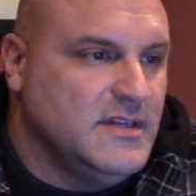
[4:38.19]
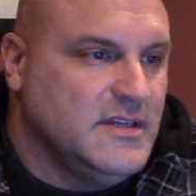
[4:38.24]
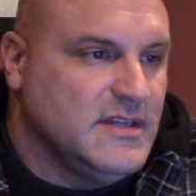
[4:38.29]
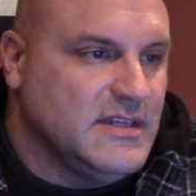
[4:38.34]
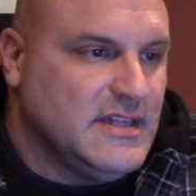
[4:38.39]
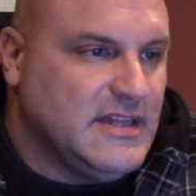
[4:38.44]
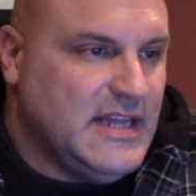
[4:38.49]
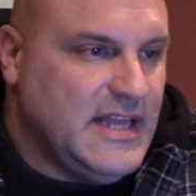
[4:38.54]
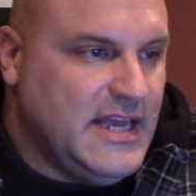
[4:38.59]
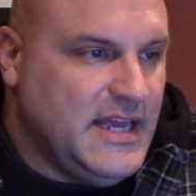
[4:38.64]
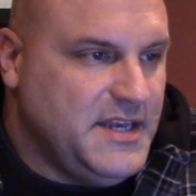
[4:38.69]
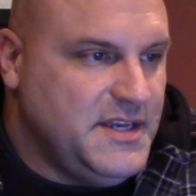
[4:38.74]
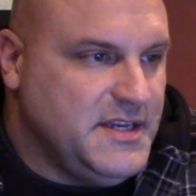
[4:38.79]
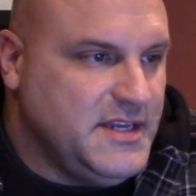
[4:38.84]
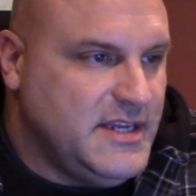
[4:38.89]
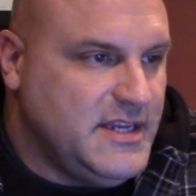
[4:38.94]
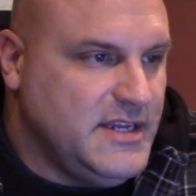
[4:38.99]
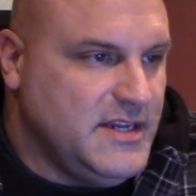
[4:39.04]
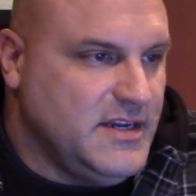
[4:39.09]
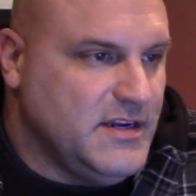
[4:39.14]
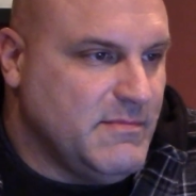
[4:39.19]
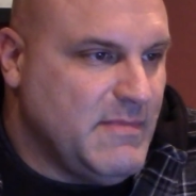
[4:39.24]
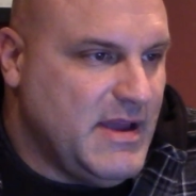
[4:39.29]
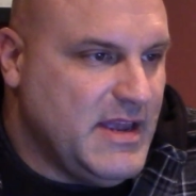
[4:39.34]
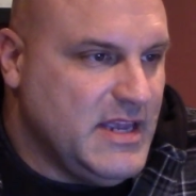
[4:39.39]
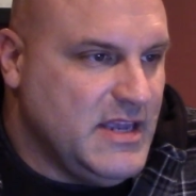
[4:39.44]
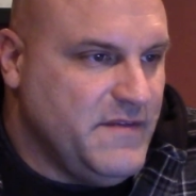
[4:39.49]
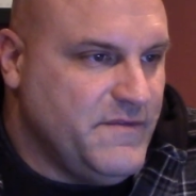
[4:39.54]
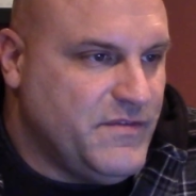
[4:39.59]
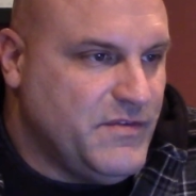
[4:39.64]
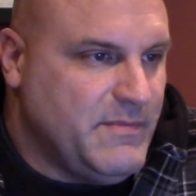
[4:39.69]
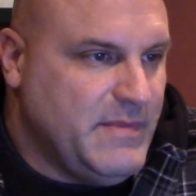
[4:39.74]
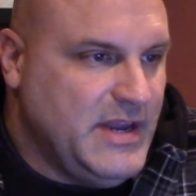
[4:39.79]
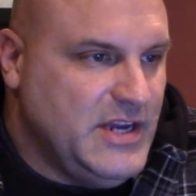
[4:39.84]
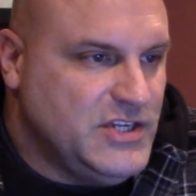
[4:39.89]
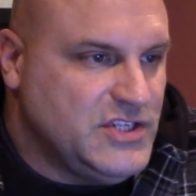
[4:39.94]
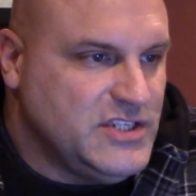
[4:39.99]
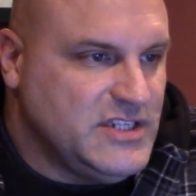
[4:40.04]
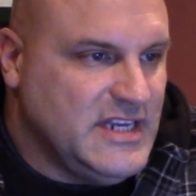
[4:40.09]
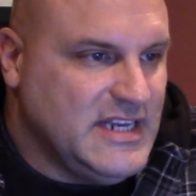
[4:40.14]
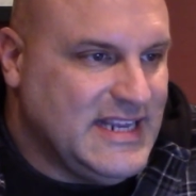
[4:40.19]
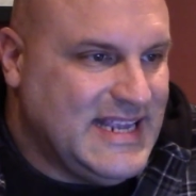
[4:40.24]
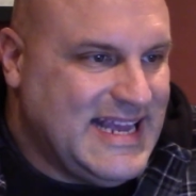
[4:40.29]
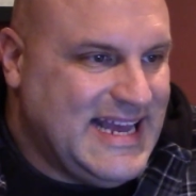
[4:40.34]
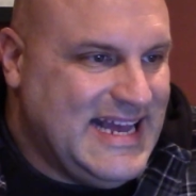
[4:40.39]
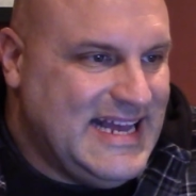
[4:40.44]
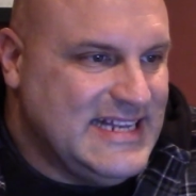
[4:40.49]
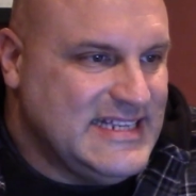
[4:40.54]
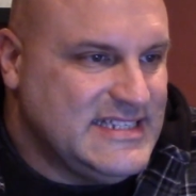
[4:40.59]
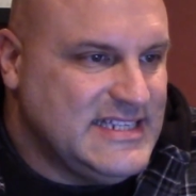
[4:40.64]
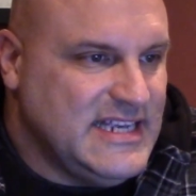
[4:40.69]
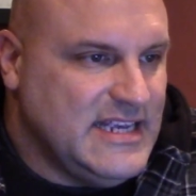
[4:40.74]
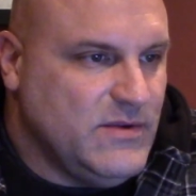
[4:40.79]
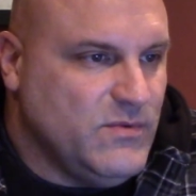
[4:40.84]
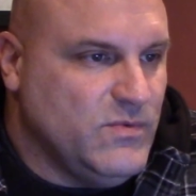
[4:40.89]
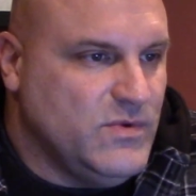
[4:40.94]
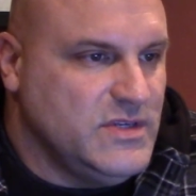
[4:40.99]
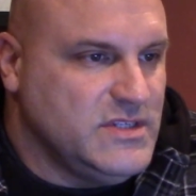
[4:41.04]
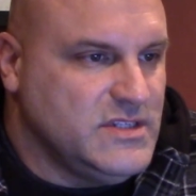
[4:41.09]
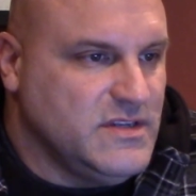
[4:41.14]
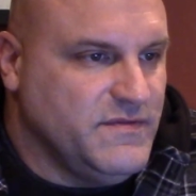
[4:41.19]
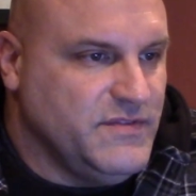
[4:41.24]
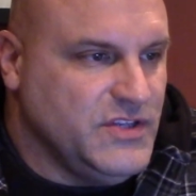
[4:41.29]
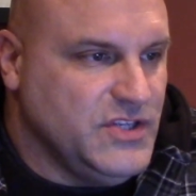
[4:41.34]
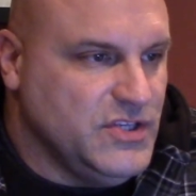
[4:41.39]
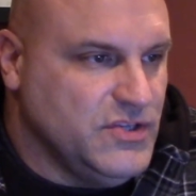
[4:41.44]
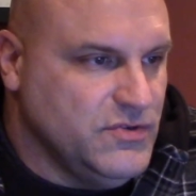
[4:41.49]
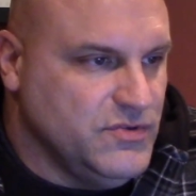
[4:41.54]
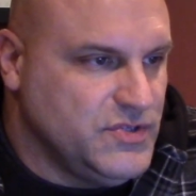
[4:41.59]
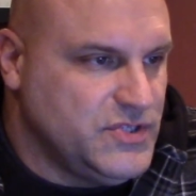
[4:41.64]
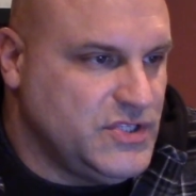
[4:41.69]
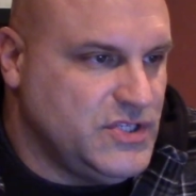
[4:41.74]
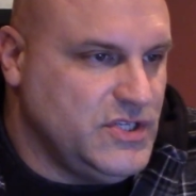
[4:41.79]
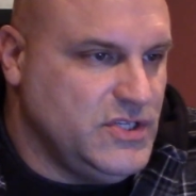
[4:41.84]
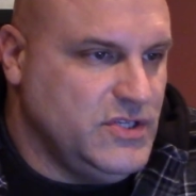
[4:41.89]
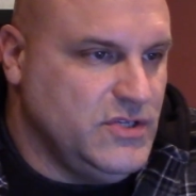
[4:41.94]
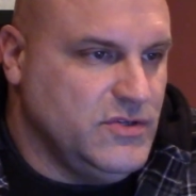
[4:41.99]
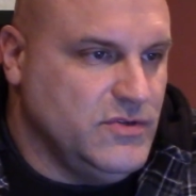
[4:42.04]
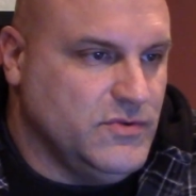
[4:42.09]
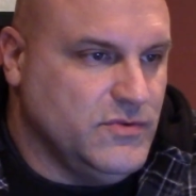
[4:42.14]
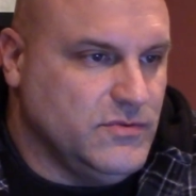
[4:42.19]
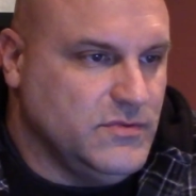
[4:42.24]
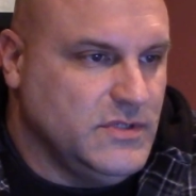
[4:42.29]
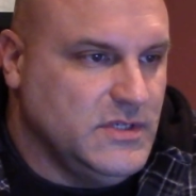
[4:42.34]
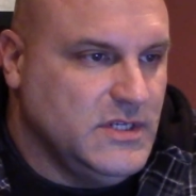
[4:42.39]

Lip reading: Glad to hear my information and content was of use to you.